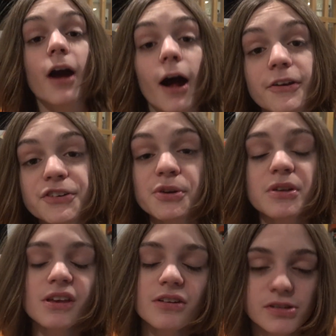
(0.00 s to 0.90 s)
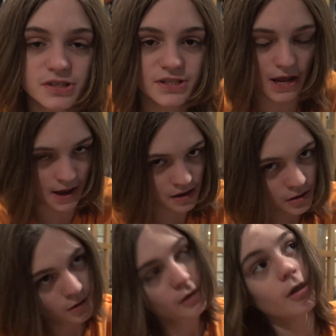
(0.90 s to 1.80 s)
On New Year's Day,
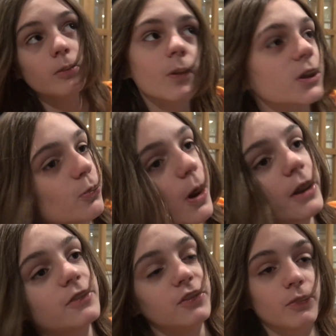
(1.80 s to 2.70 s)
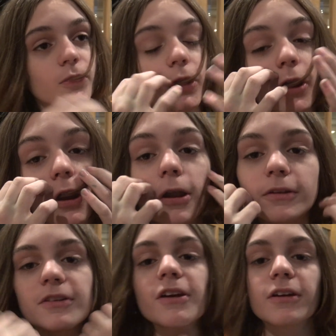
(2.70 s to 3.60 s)
what you want to do, or
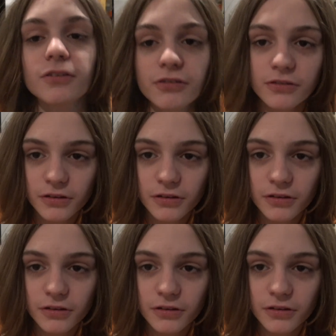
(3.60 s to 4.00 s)
this,